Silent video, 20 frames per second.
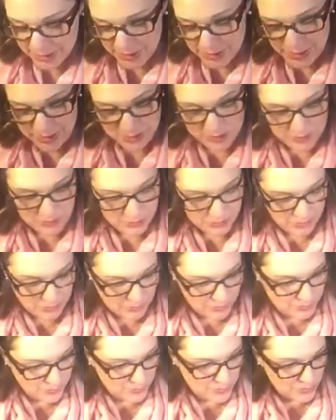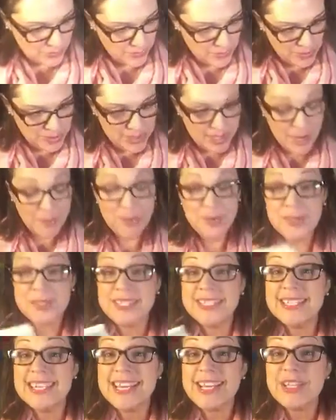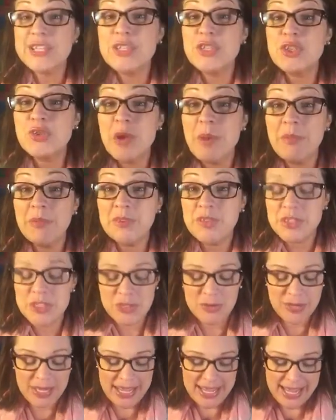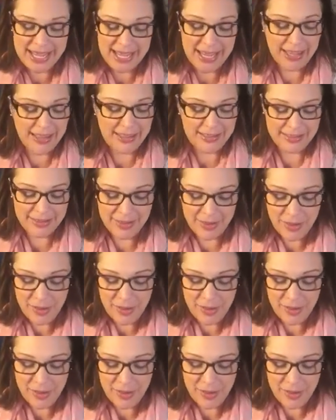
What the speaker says: to number 6, troubleshooting.